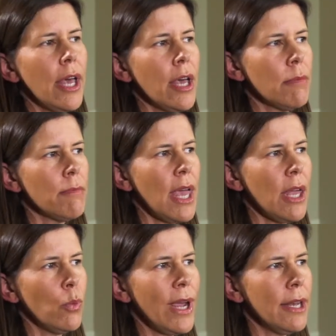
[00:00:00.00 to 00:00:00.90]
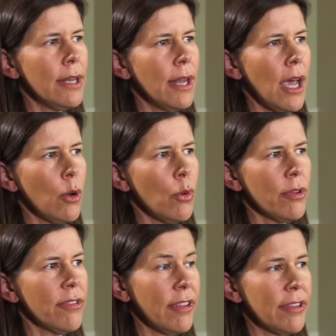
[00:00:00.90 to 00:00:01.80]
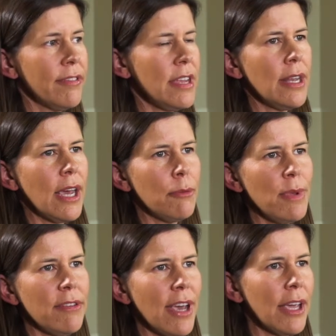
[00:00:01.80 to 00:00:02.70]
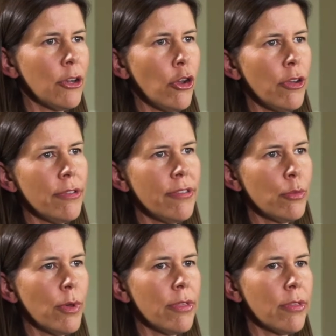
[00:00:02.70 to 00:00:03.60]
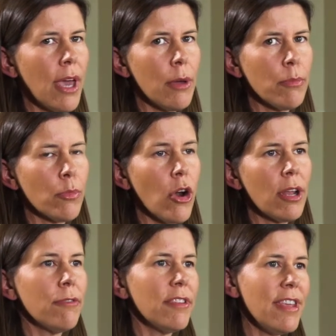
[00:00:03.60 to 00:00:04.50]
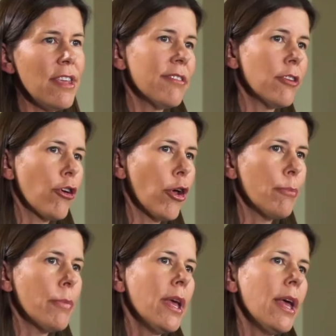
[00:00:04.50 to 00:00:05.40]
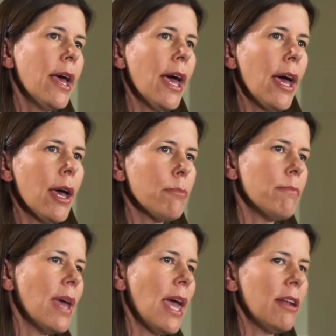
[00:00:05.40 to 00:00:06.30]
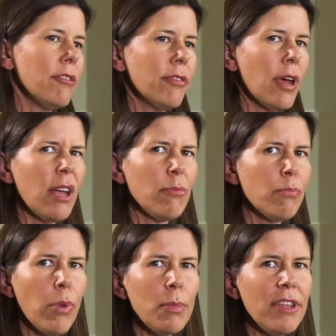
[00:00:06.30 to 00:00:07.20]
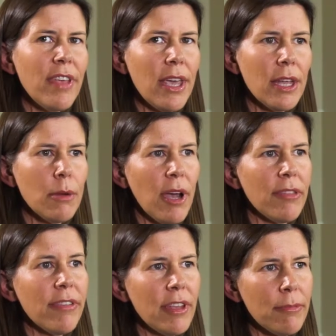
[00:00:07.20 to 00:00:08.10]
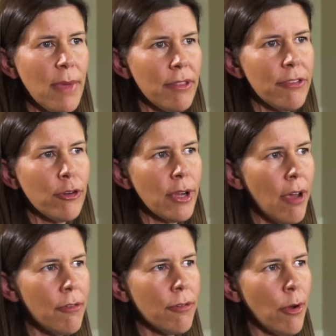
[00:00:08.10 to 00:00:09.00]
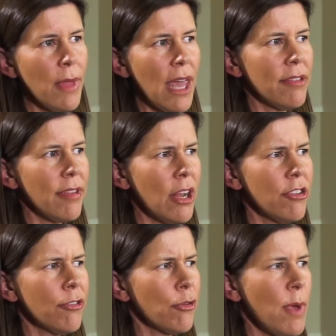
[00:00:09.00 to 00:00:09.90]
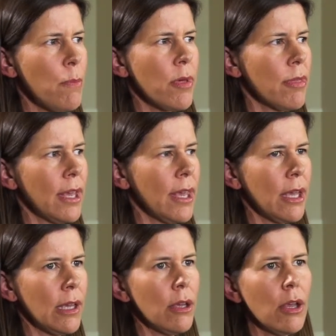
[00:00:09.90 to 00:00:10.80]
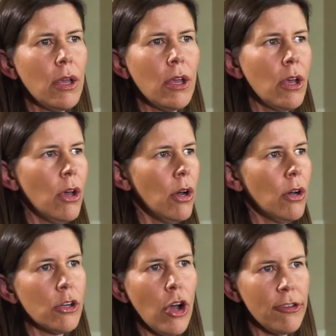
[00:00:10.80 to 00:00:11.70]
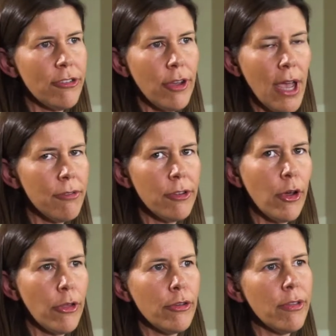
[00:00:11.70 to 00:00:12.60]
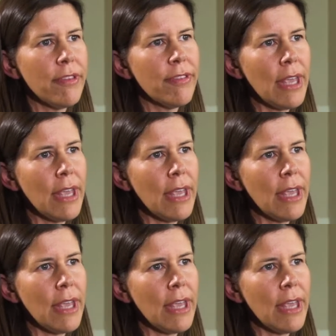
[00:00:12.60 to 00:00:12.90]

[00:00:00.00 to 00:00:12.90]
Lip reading: And when I was 16, I'd been diagnosed with chronic fatigue syndrome, and I'd probably taken about 6 months to recover from that. And I just remember thinking, oh gosh, do I have to go through this